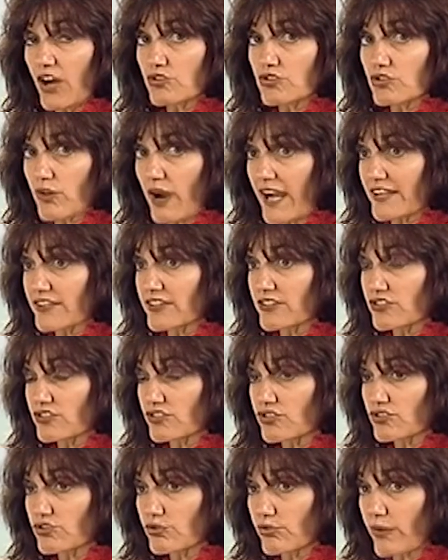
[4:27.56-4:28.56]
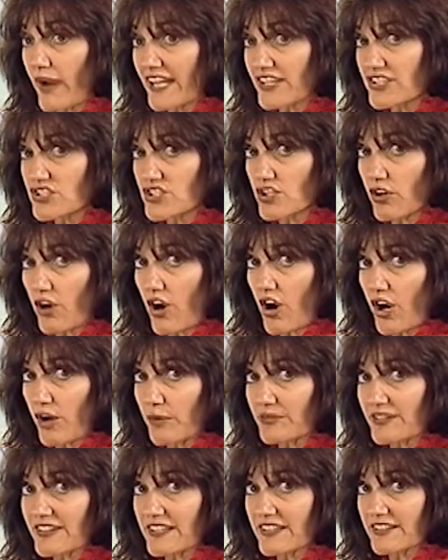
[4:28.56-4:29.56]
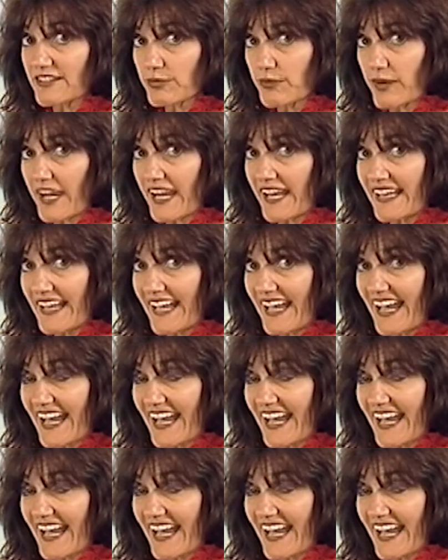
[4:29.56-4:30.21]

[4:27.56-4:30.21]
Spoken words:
try to stretch your arms this way.